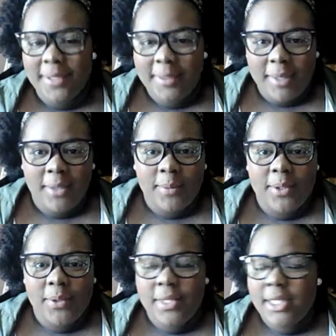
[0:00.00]
but
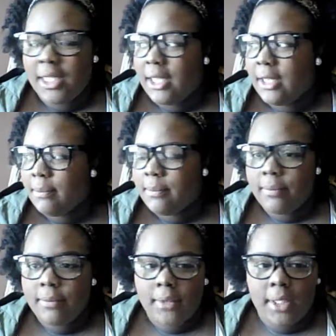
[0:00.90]
we'll see.
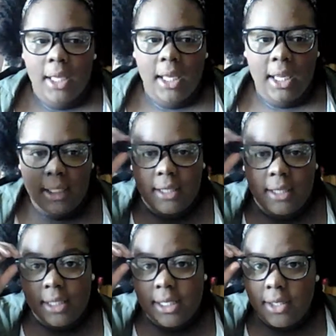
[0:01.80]
And yeah,
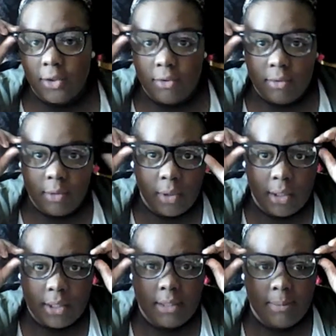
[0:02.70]
these are not real
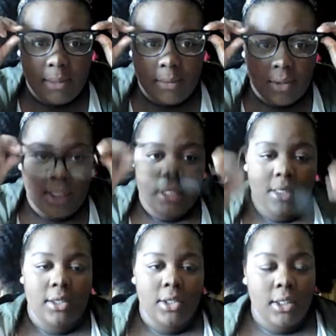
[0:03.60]
glasses, people. These
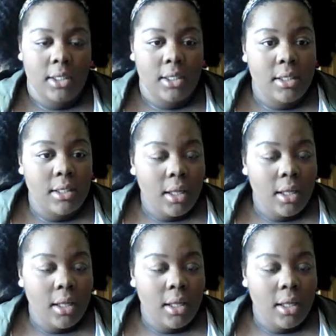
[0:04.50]
are just